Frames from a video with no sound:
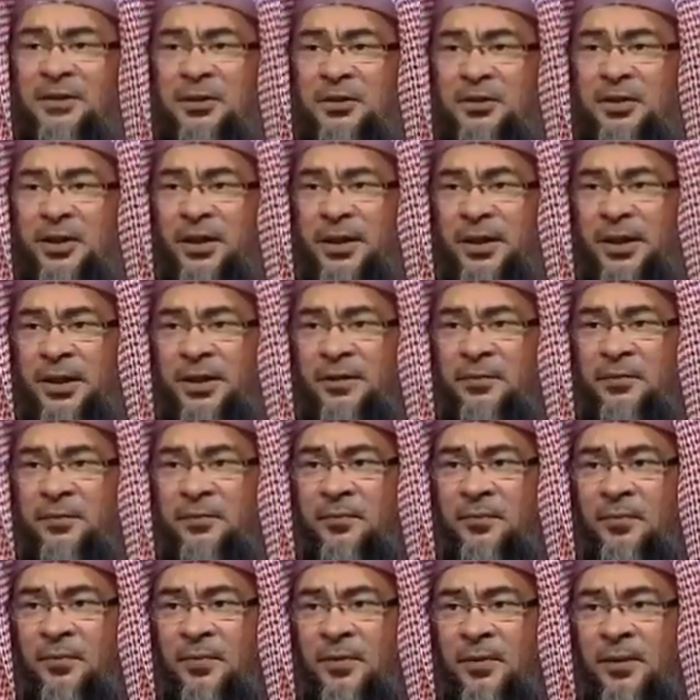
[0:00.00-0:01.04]
mandatory,
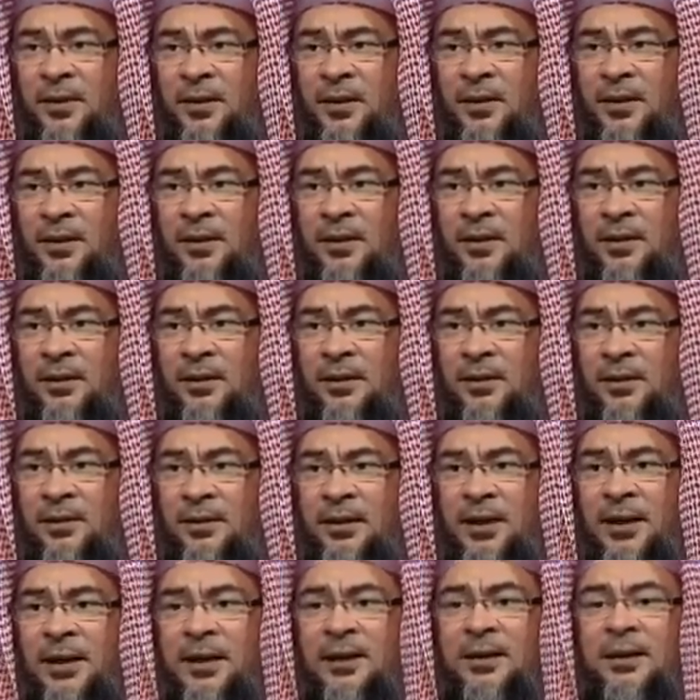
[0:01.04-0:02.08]

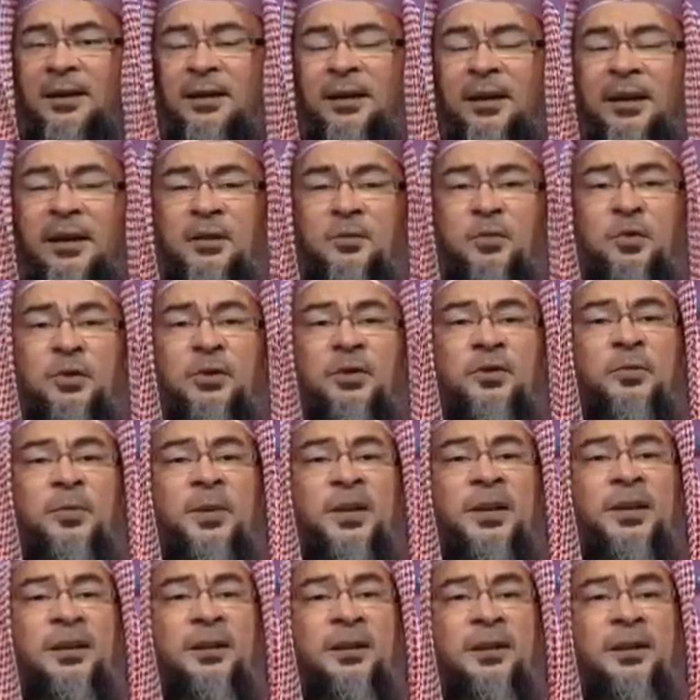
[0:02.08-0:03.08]
then it would have